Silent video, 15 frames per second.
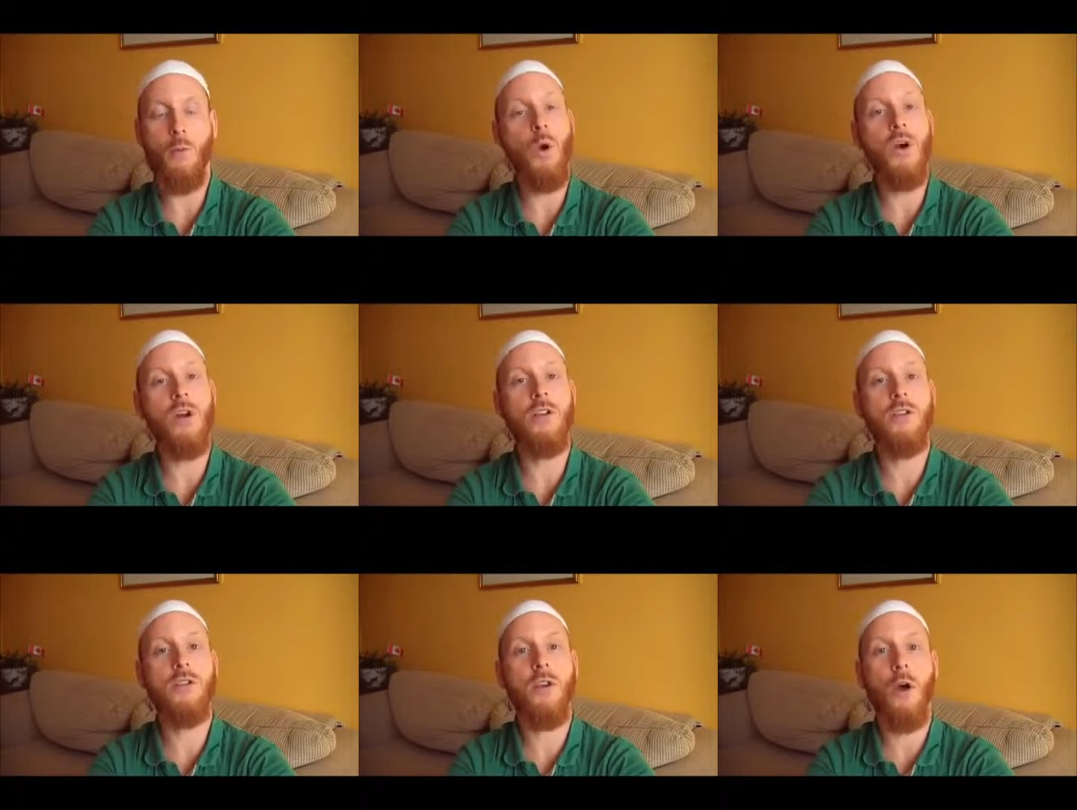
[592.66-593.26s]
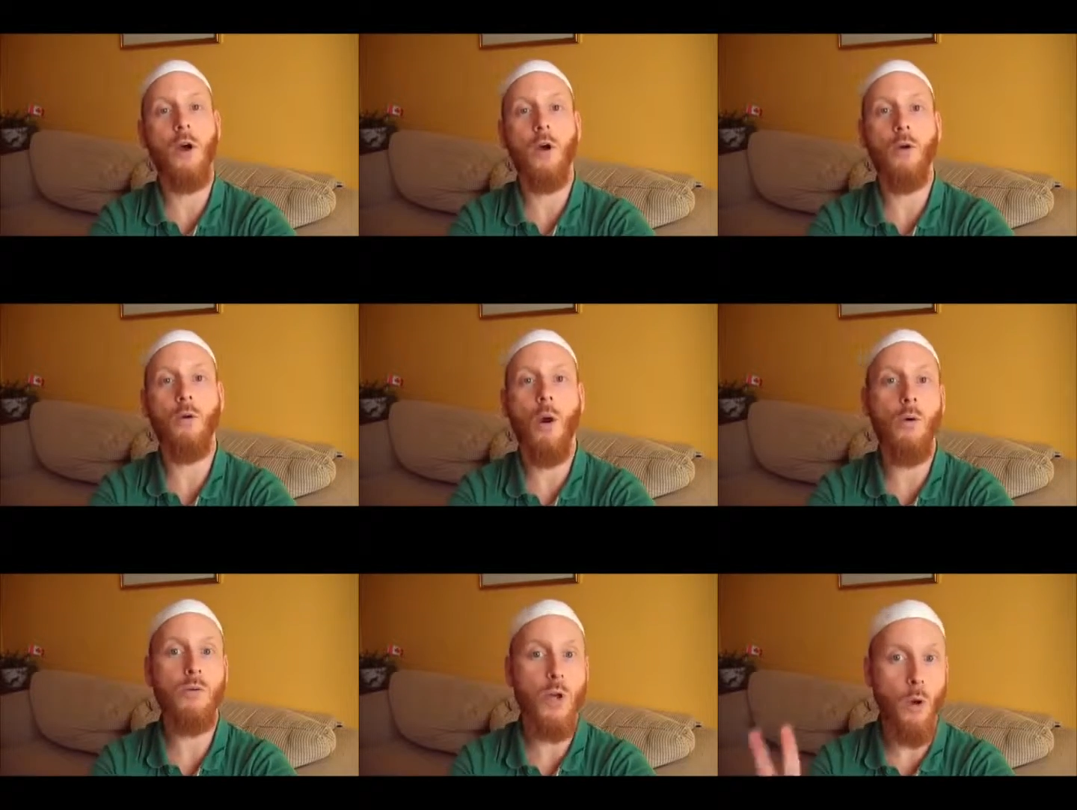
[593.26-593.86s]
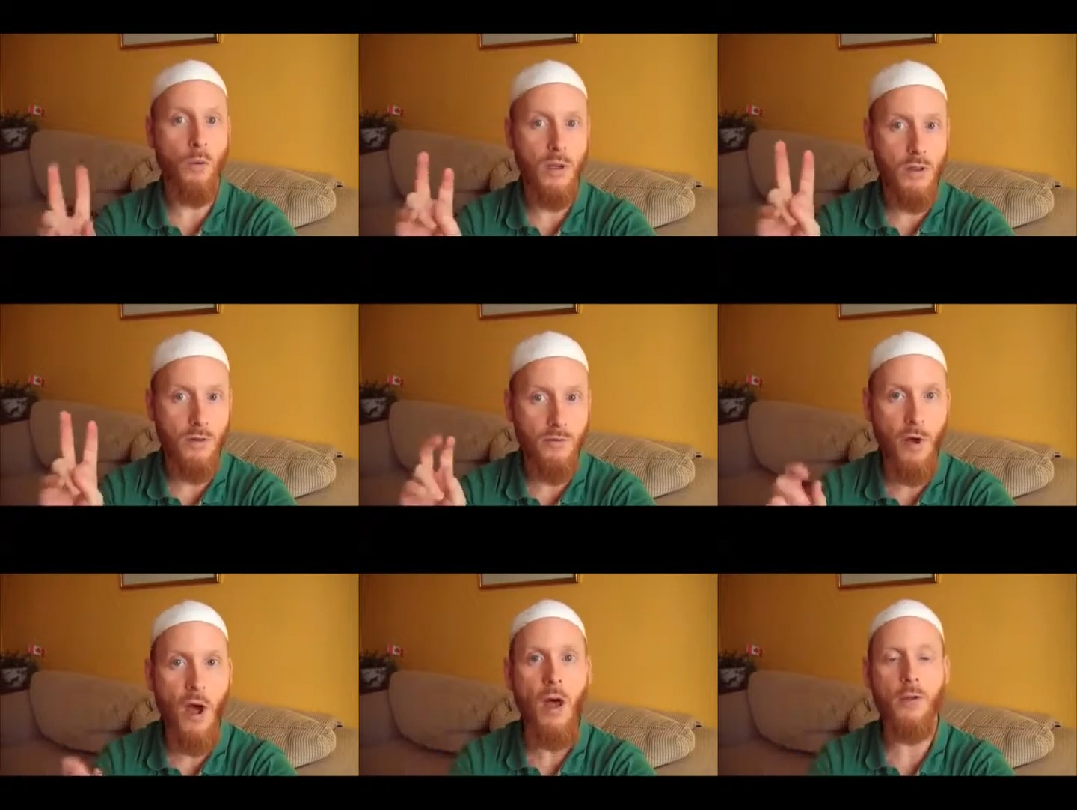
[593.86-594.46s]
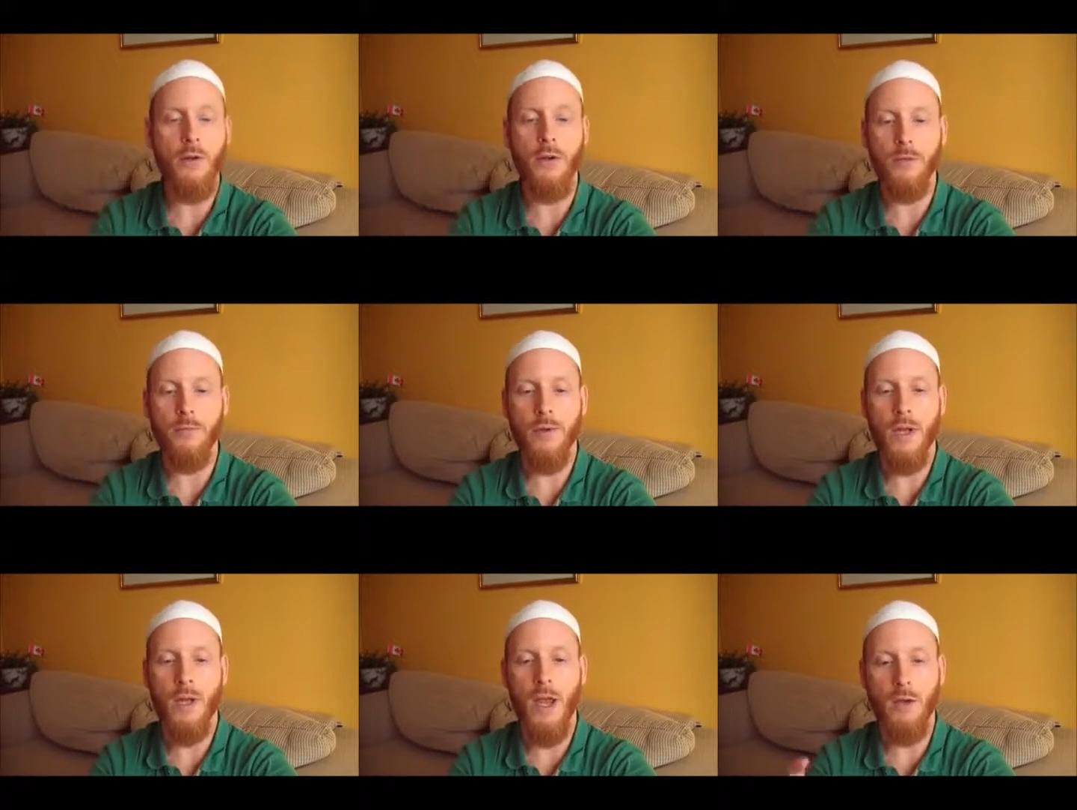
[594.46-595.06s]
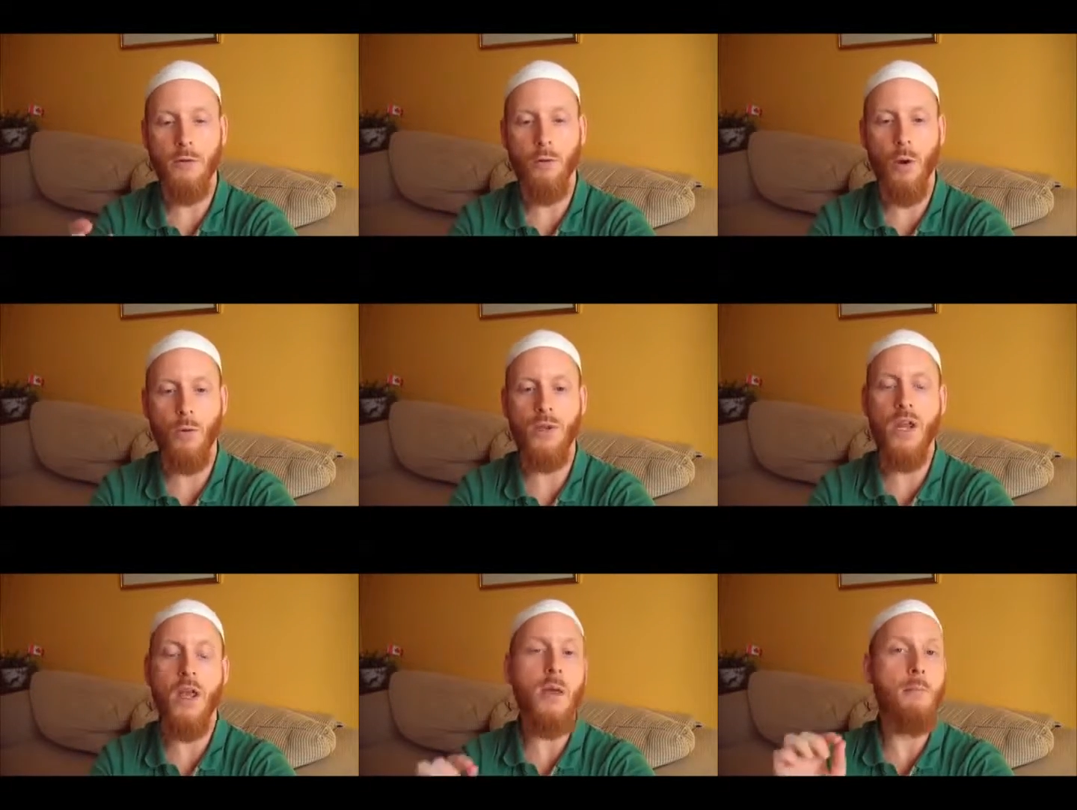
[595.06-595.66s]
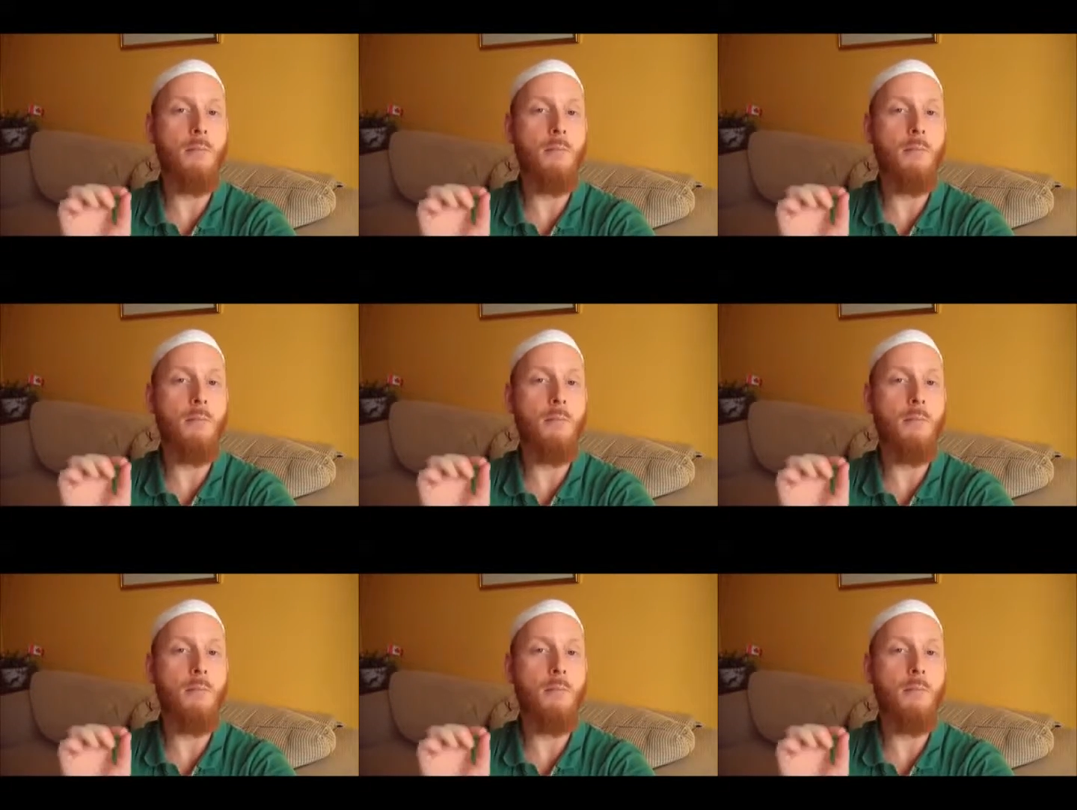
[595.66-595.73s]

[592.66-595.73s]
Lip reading: The words, quote, "only the Father," end quote,